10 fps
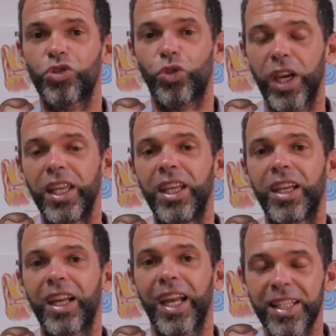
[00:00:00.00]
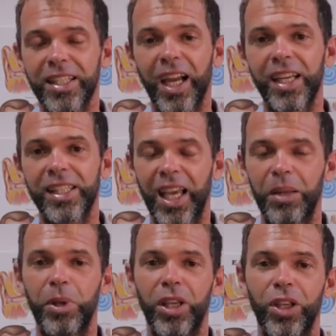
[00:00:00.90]
training exercise
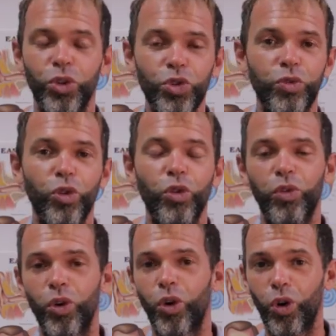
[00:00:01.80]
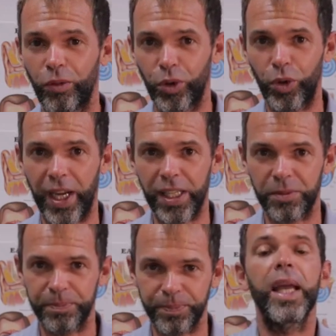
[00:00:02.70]
can be useful for all of you
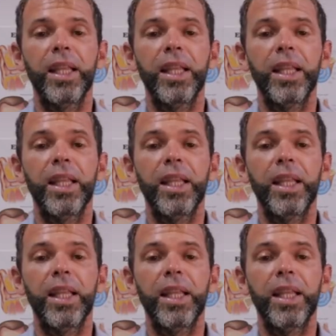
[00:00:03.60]
guys.